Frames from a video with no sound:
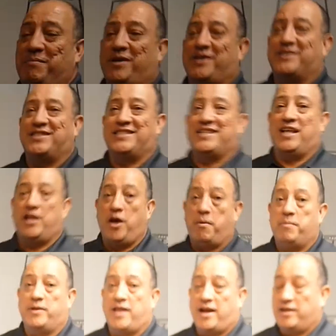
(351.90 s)
because it's a
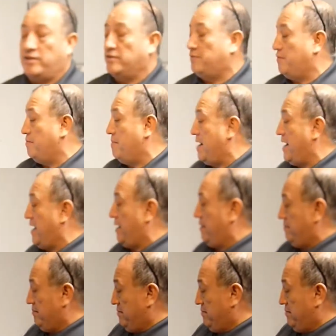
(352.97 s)
number that I use for my